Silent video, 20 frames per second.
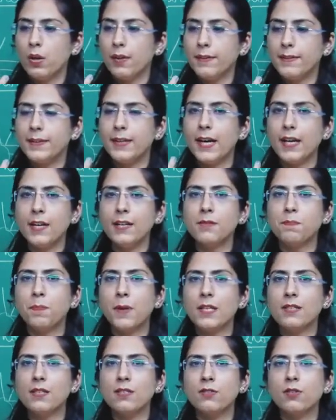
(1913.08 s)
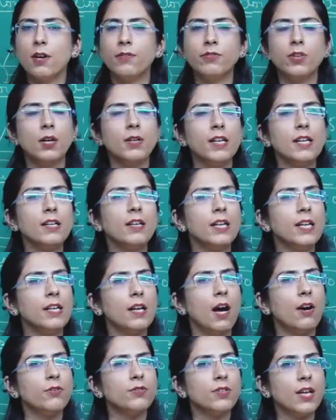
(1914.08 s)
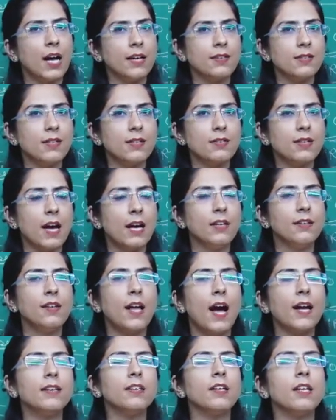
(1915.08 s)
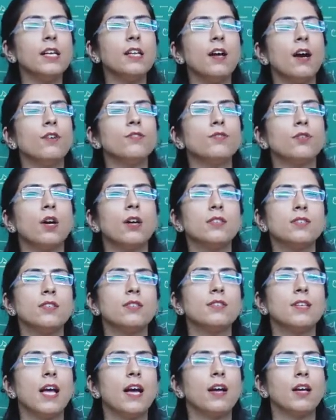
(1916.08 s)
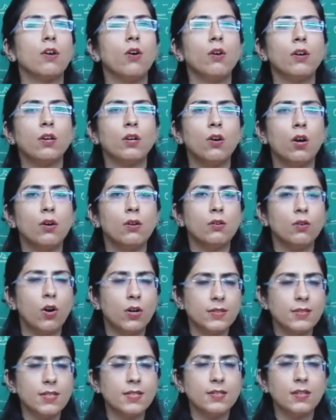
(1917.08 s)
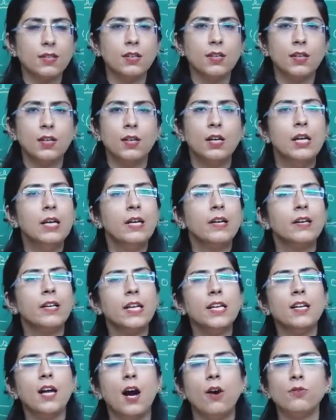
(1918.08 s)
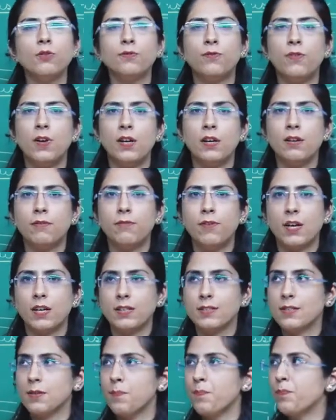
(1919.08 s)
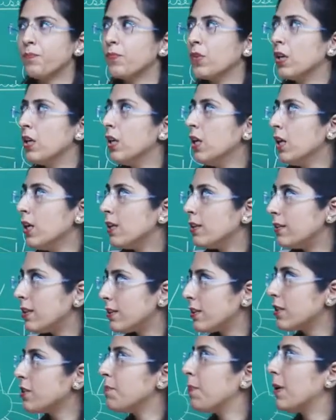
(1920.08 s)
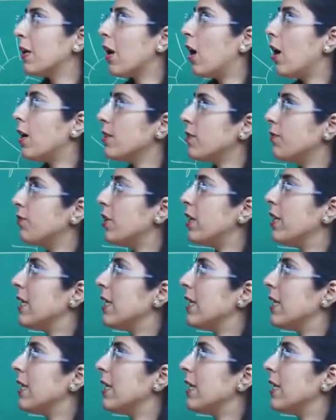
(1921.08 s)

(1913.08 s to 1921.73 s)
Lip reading: there is presence of certain greenhouse gases, and that greenhouse gases causes greenhouse flux. This is because of the